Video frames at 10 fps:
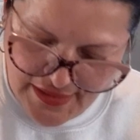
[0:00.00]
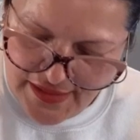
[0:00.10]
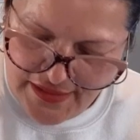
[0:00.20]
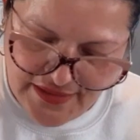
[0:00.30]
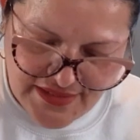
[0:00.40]

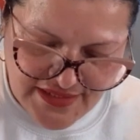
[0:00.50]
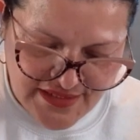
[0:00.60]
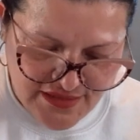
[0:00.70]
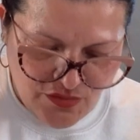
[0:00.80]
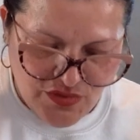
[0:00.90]
And this
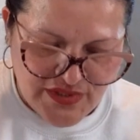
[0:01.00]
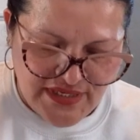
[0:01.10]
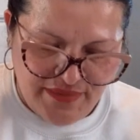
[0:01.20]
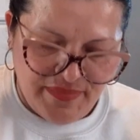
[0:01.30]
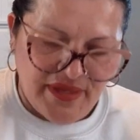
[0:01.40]
is the
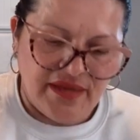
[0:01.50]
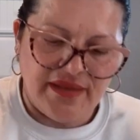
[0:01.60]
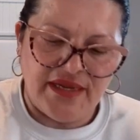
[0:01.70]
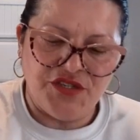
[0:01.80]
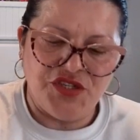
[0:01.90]
same thing
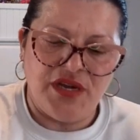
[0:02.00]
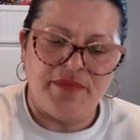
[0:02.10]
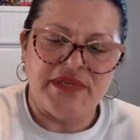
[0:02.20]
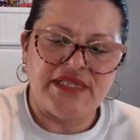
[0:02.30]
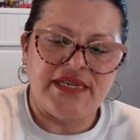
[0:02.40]
that Shop
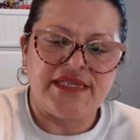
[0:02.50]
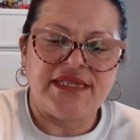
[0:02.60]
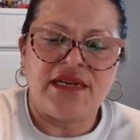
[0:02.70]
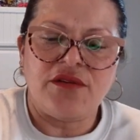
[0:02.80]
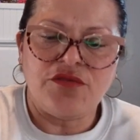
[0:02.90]
Miss A
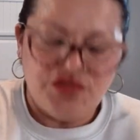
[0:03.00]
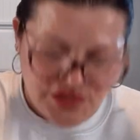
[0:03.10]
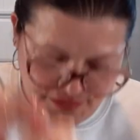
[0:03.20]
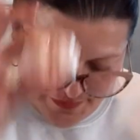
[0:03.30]
sells.